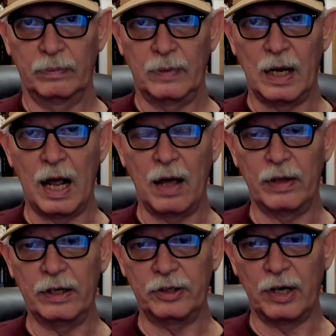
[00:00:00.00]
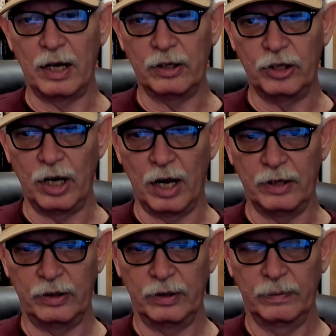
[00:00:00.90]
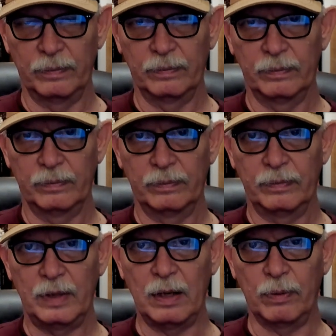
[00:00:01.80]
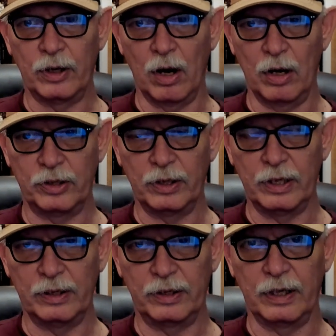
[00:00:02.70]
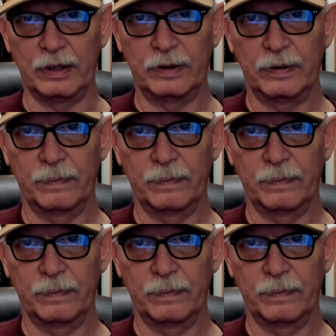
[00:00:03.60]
and how they decide to judge in regards to these things.